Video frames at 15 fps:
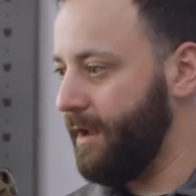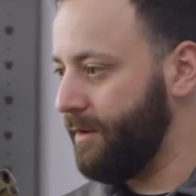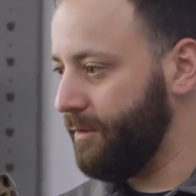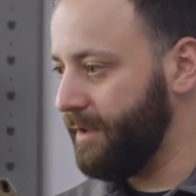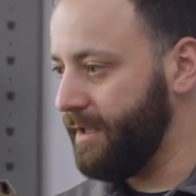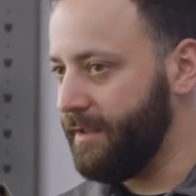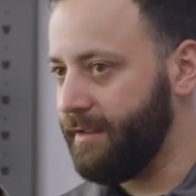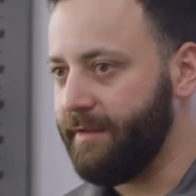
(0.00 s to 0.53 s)
not
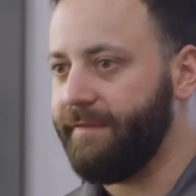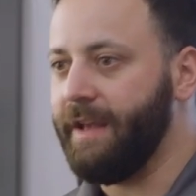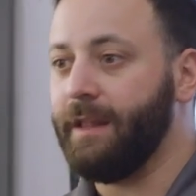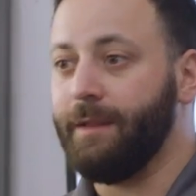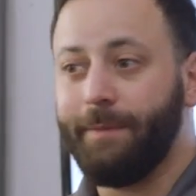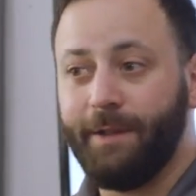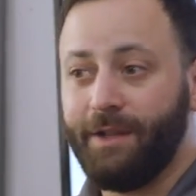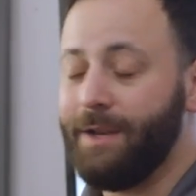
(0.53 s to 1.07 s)
only the
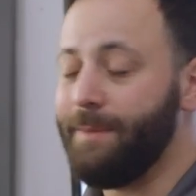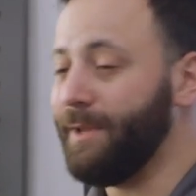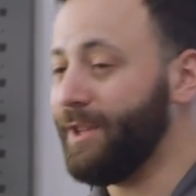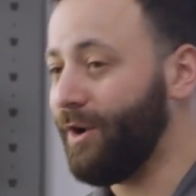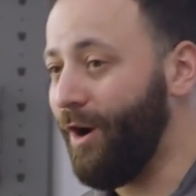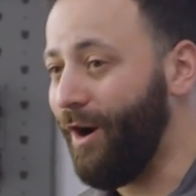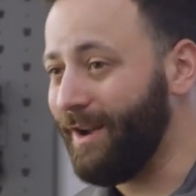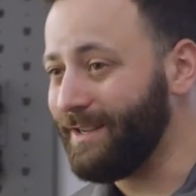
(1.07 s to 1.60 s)
availability, but the
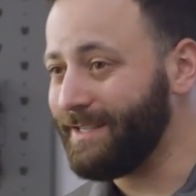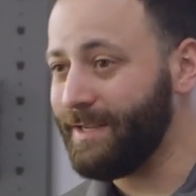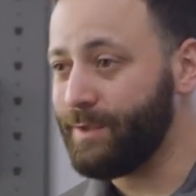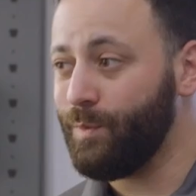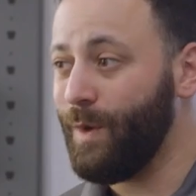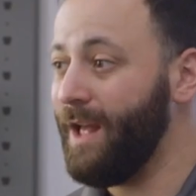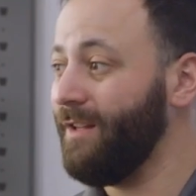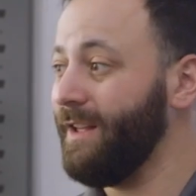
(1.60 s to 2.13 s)
cost as
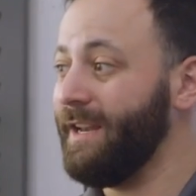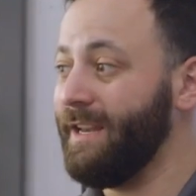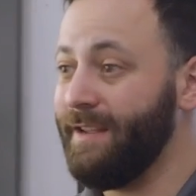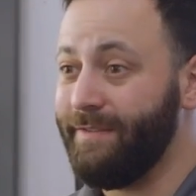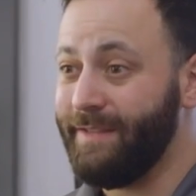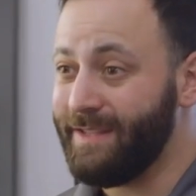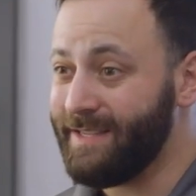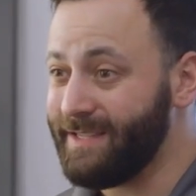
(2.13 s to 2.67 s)
well, and
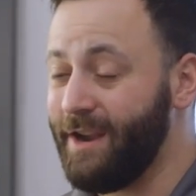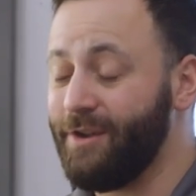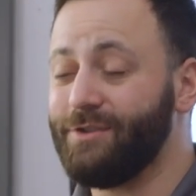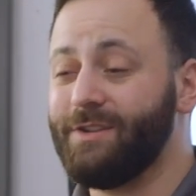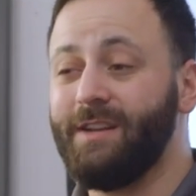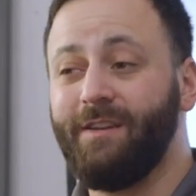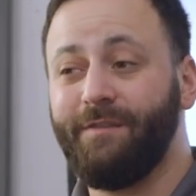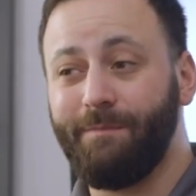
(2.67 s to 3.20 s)
even the
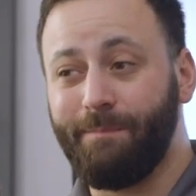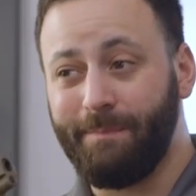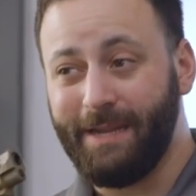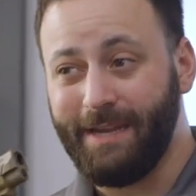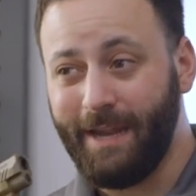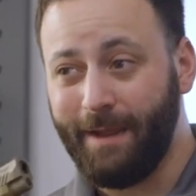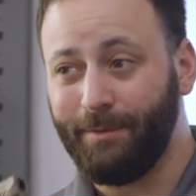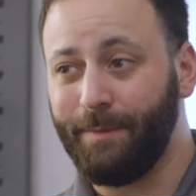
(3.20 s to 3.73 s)
scarcity of
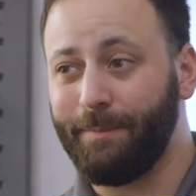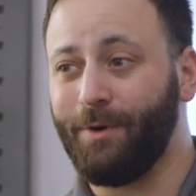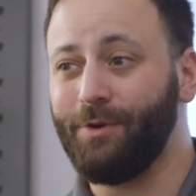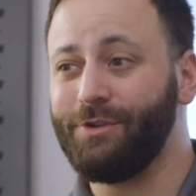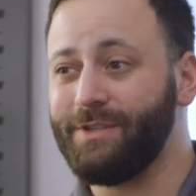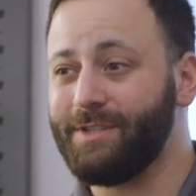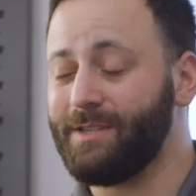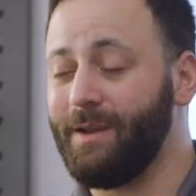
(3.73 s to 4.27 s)
being able to
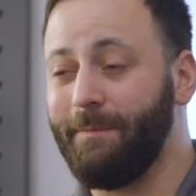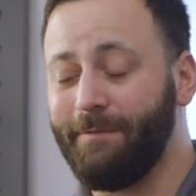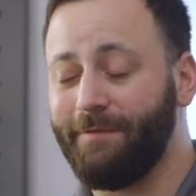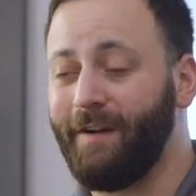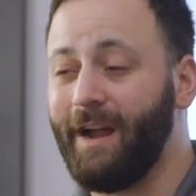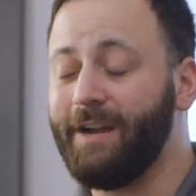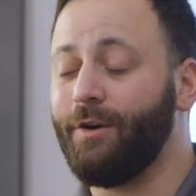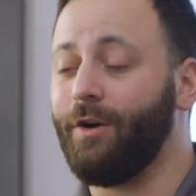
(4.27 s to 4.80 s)
purchase some
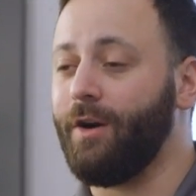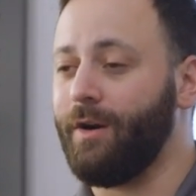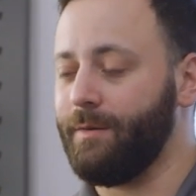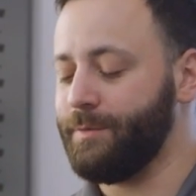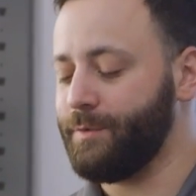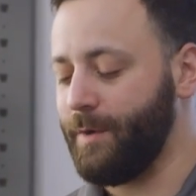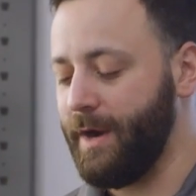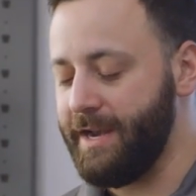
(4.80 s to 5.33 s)

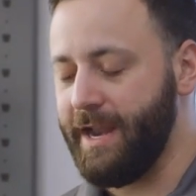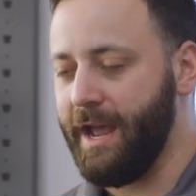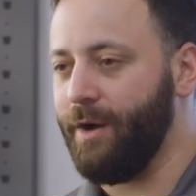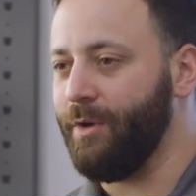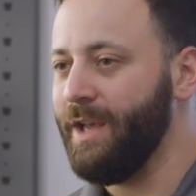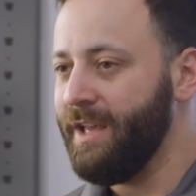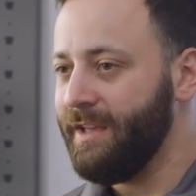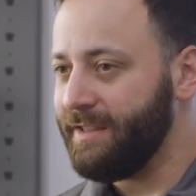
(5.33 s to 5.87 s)
firearms right
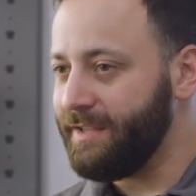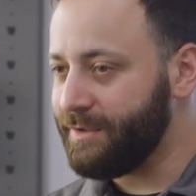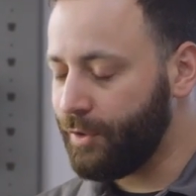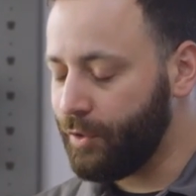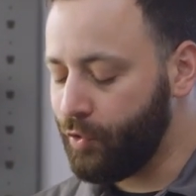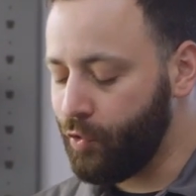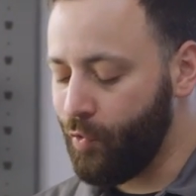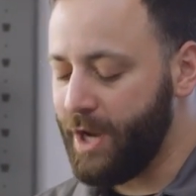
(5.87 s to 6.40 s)
now. These are
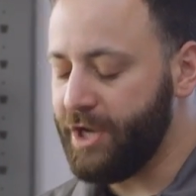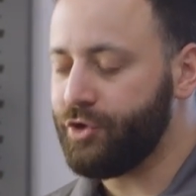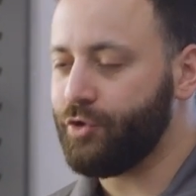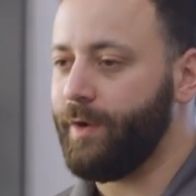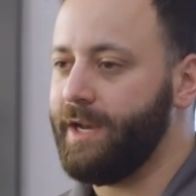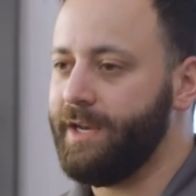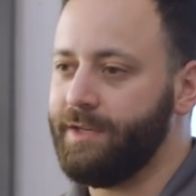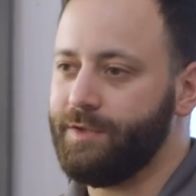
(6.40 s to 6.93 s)
great
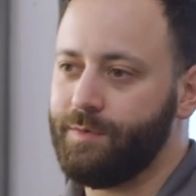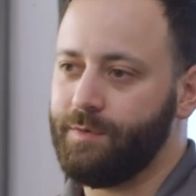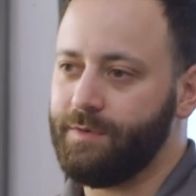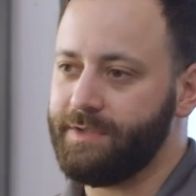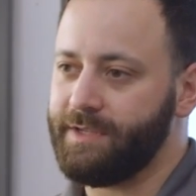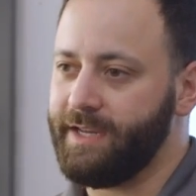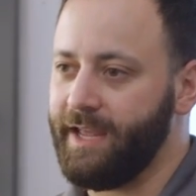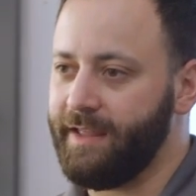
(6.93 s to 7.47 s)
training
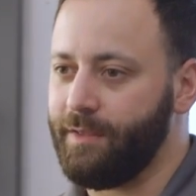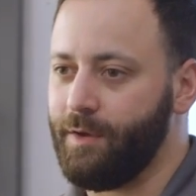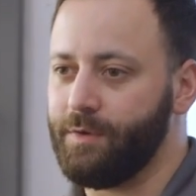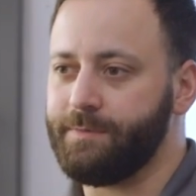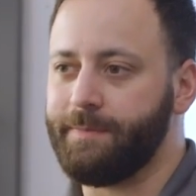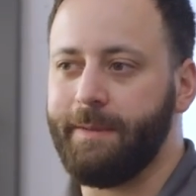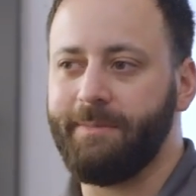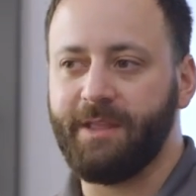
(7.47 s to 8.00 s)
tools to get
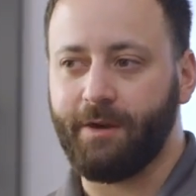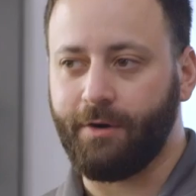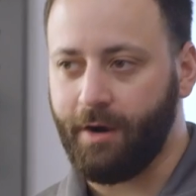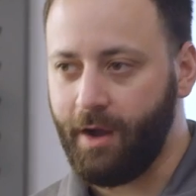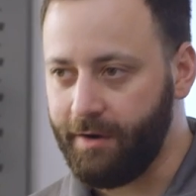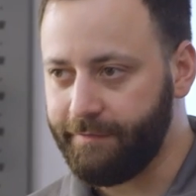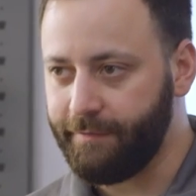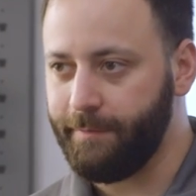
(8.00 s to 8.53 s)
those maybe that are
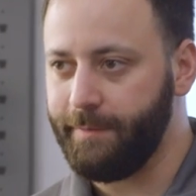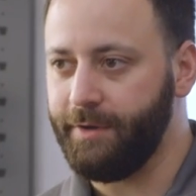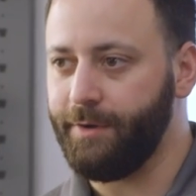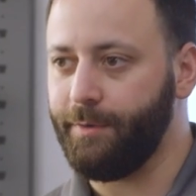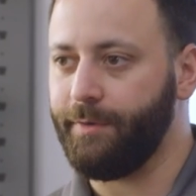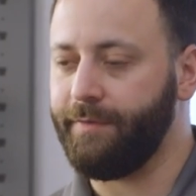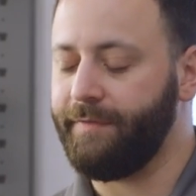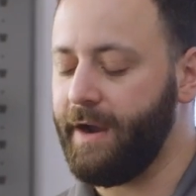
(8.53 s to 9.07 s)

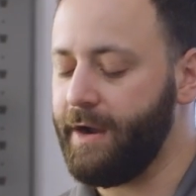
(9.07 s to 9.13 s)
unfamiliar with